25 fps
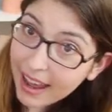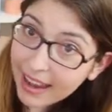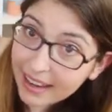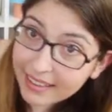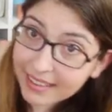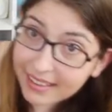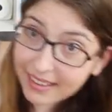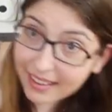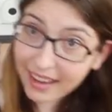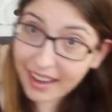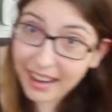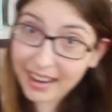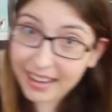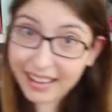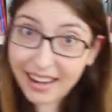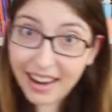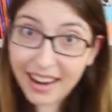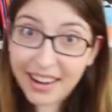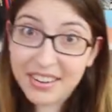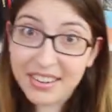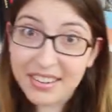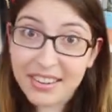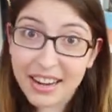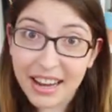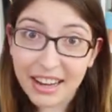hexagon
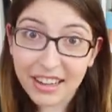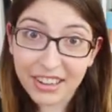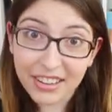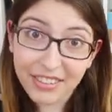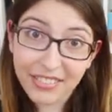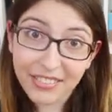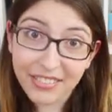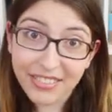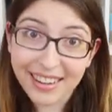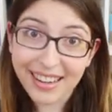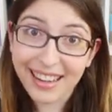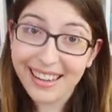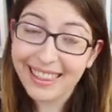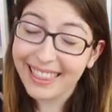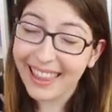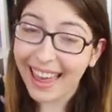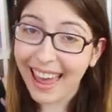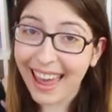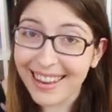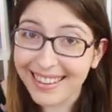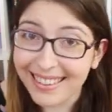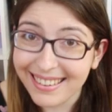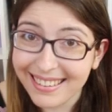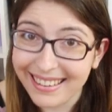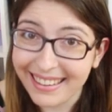shelves
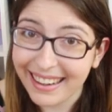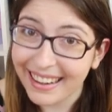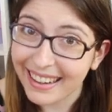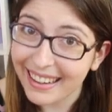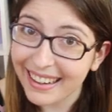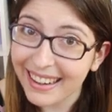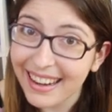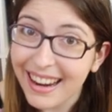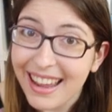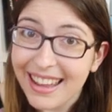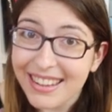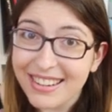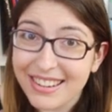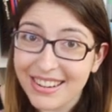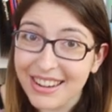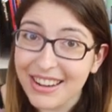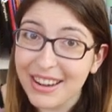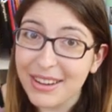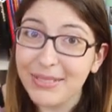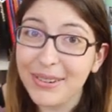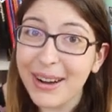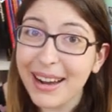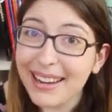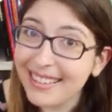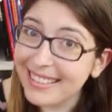last year, so you
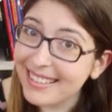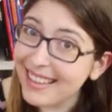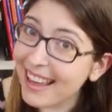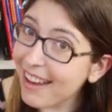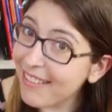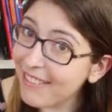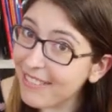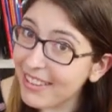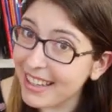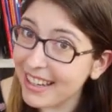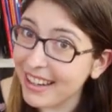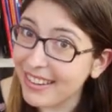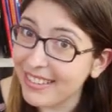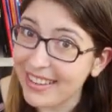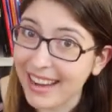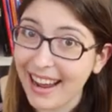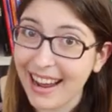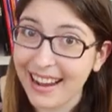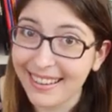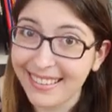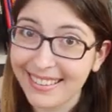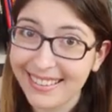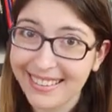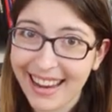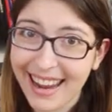can watch that video
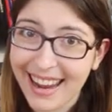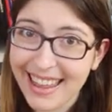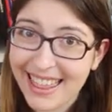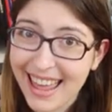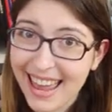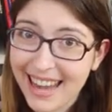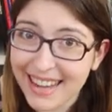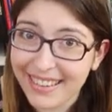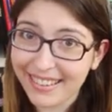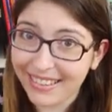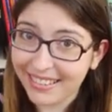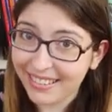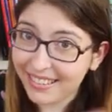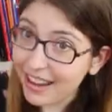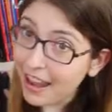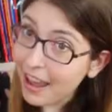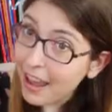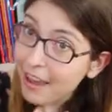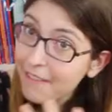next and then just